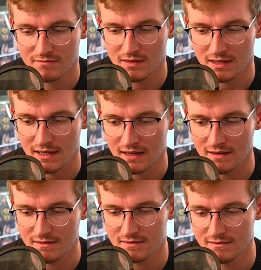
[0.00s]

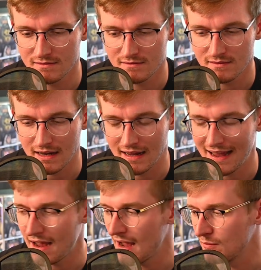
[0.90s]

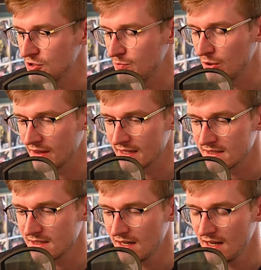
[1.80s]
how would you put
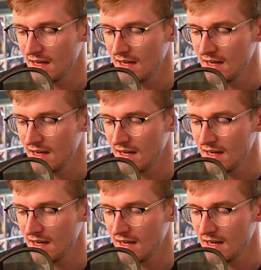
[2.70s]
this?